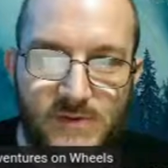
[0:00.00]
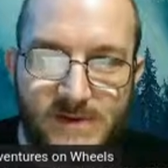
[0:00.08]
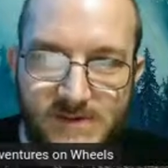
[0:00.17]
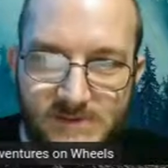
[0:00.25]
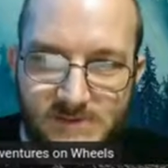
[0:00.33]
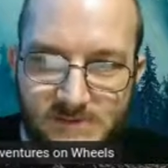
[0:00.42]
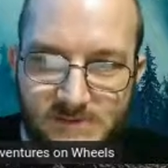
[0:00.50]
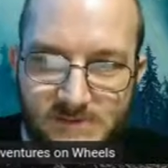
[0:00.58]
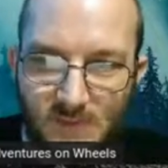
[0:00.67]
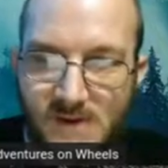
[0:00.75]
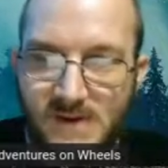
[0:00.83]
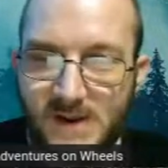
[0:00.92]

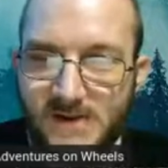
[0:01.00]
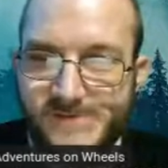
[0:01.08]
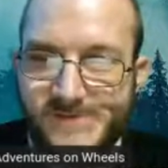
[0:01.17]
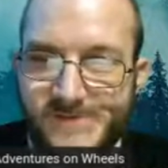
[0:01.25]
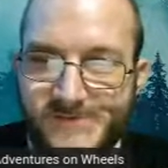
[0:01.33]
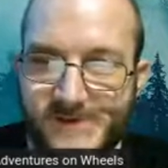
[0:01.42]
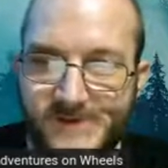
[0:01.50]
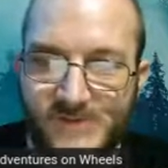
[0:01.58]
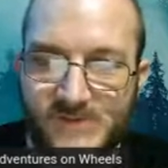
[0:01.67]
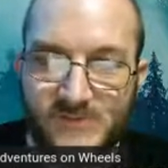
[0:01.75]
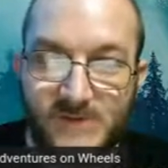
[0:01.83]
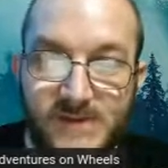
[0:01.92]
normally, well, I
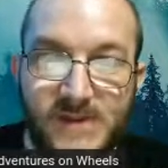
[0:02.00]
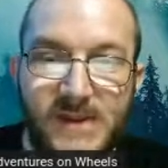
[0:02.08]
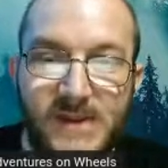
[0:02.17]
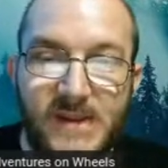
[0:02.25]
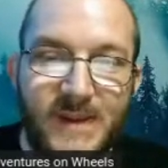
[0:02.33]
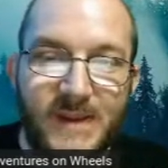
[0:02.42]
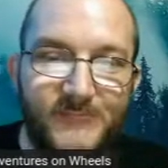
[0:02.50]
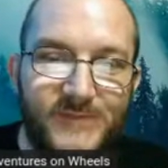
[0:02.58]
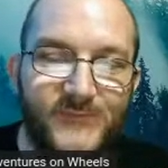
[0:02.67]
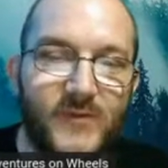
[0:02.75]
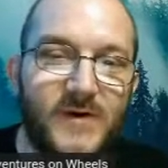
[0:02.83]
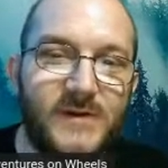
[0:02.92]
shouldn't say normally,
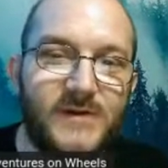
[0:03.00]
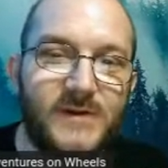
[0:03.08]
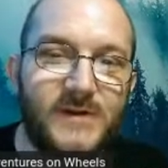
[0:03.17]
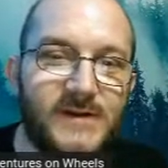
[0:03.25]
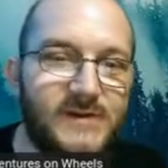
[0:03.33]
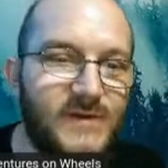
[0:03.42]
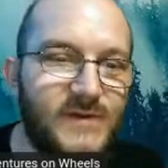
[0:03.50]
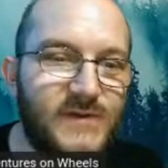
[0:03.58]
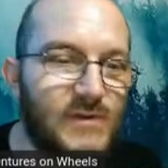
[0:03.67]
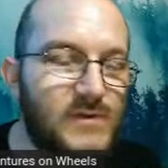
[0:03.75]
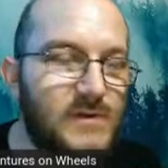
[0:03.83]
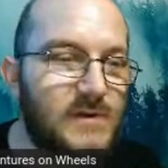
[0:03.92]
before you
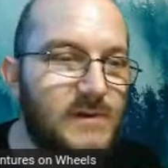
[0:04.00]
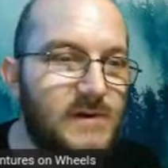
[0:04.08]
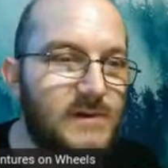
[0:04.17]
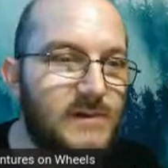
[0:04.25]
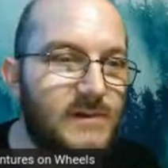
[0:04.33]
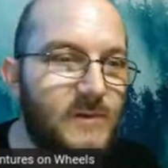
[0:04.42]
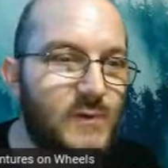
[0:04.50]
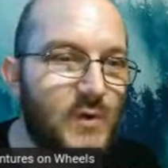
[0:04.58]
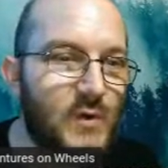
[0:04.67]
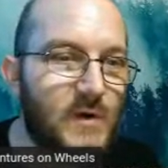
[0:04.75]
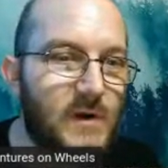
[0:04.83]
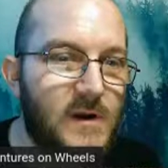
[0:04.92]
get to
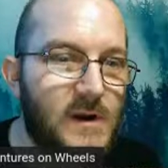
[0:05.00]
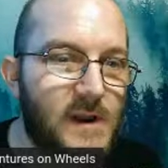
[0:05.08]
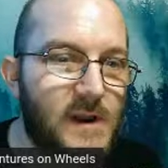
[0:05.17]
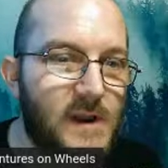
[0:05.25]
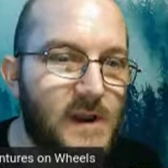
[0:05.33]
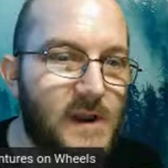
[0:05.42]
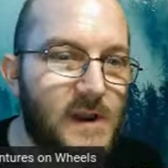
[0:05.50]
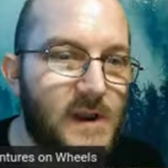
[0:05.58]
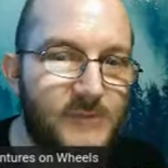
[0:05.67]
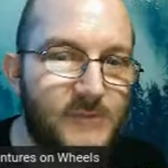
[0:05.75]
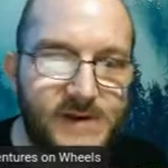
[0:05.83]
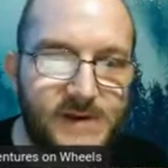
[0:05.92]

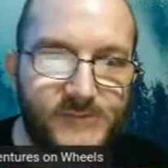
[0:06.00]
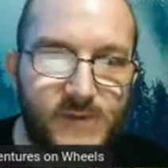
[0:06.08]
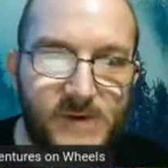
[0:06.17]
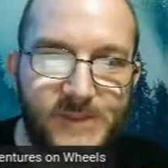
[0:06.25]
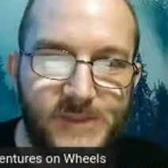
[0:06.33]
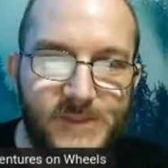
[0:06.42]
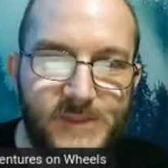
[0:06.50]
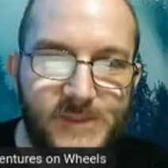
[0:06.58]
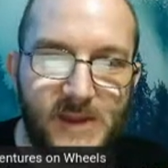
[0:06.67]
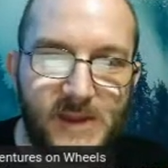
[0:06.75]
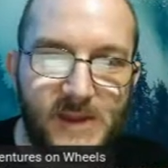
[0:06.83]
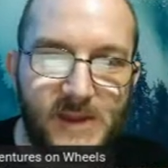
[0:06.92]
before you get to
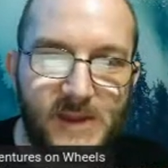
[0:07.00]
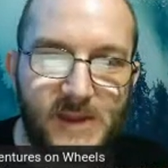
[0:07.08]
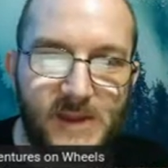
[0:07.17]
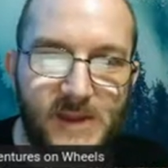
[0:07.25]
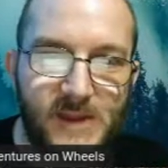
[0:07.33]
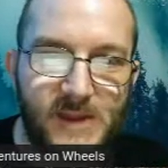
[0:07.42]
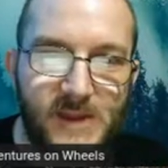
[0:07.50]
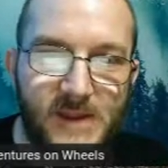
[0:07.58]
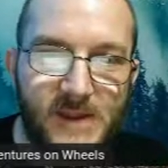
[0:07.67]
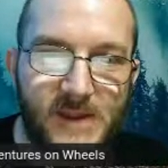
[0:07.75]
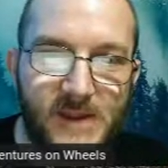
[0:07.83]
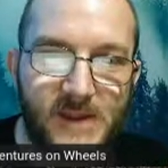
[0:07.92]
4,000, you'll see
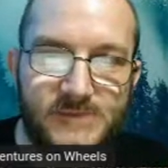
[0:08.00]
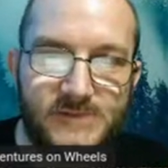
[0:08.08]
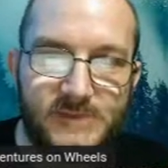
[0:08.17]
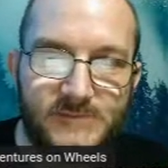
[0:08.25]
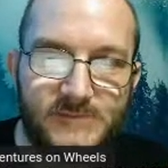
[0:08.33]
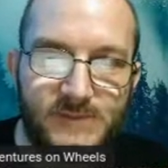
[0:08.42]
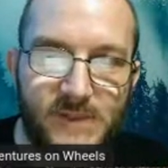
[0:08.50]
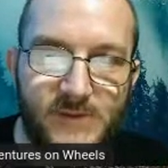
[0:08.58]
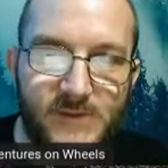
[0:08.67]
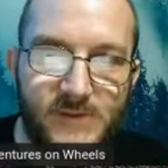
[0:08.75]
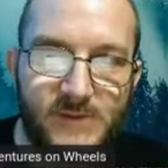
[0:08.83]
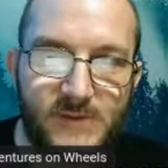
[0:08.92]

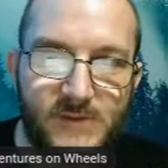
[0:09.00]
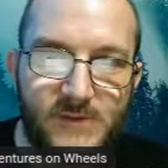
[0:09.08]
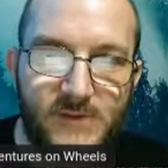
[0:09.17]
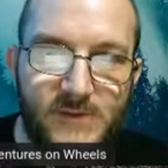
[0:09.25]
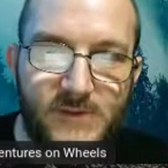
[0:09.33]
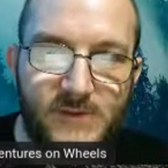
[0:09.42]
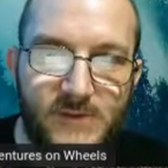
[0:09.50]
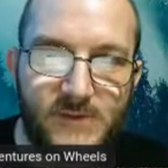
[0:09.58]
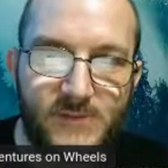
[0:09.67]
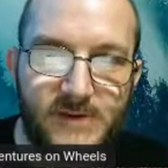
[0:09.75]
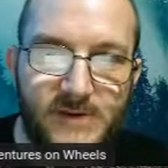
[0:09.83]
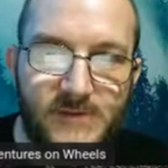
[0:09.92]
there'll be
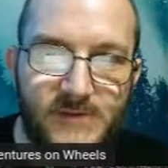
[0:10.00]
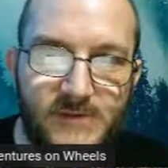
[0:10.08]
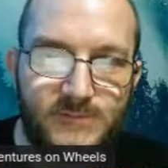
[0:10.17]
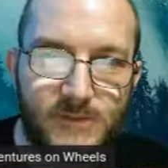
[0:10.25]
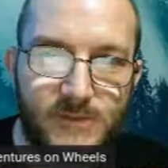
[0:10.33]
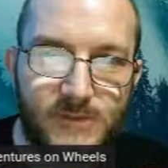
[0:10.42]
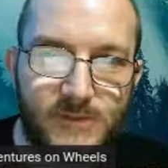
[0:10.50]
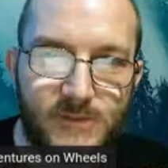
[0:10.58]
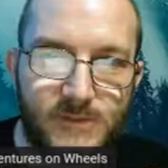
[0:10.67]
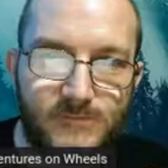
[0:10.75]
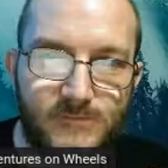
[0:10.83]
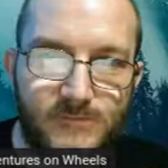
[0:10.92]
like a little
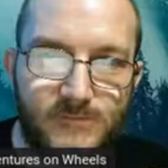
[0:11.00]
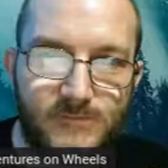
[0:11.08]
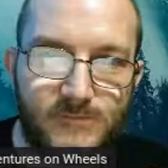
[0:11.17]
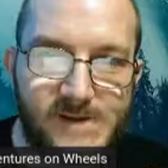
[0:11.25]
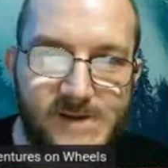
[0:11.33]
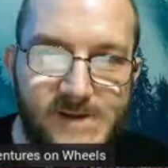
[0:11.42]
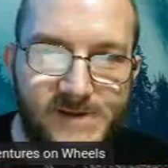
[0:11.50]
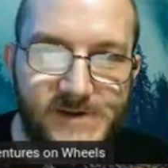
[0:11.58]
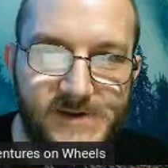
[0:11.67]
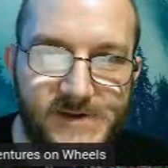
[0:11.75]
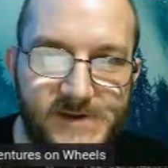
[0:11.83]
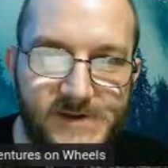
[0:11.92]

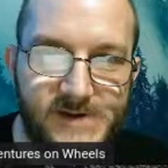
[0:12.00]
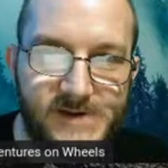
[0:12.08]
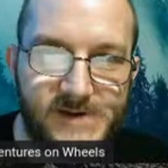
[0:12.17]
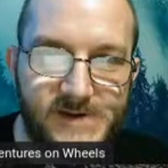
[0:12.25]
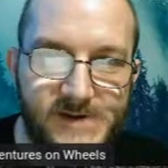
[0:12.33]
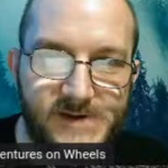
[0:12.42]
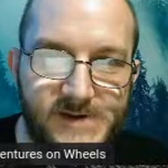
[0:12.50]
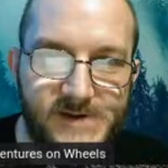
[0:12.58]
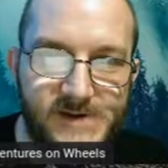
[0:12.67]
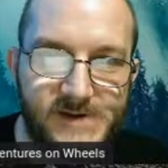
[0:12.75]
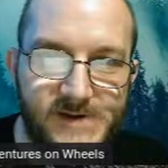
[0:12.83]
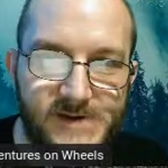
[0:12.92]
gauge down here
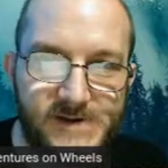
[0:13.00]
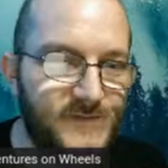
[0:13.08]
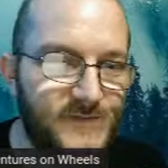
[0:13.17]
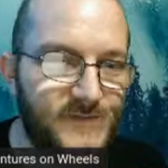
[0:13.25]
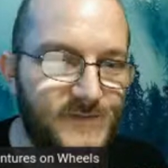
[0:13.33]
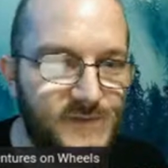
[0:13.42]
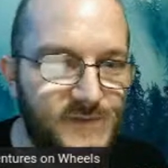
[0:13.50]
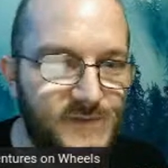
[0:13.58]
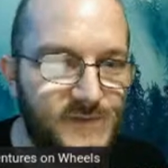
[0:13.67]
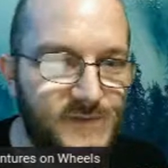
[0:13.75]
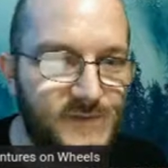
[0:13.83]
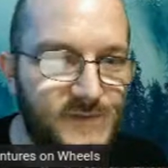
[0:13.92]
that'll say
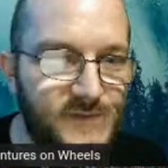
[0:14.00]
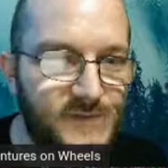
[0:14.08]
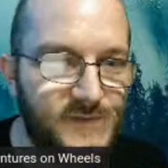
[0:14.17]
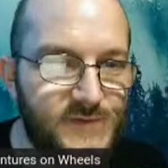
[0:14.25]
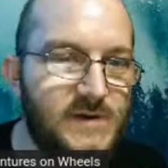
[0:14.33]
subscribers